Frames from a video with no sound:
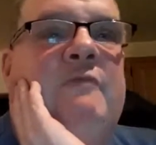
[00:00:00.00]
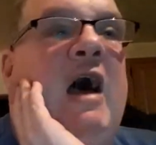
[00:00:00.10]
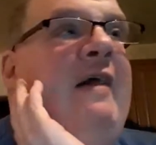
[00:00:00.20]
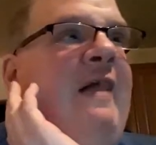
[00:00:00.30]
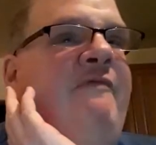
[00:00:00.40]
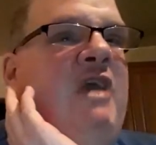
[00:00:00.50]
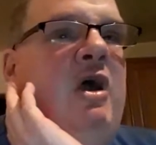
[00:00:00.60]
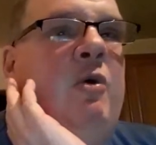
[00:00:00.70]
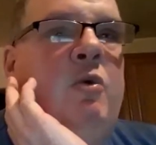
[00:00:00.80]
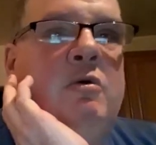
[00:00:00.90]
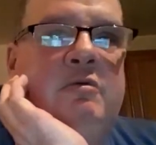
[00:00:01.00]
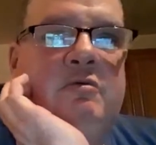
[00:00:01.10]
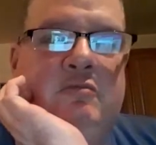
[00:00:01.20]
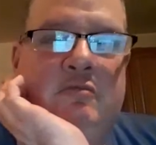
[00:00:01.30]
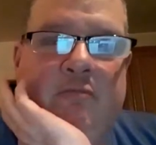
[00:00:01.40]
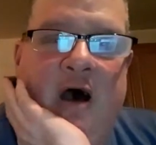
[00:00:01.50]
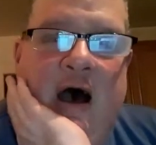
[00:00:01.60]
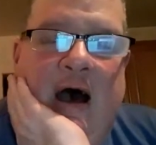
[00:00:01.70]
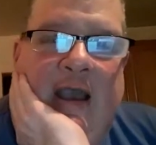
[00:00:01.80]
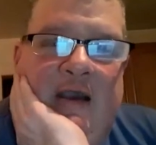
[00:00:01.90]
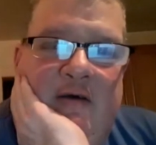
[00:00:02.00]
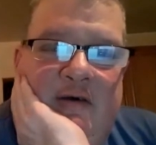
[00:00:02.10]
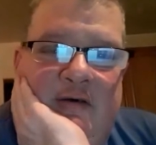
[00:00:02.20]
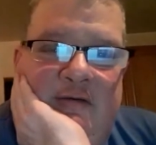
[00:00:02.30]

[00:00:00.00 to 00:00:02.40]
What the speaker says: I love you. Bye.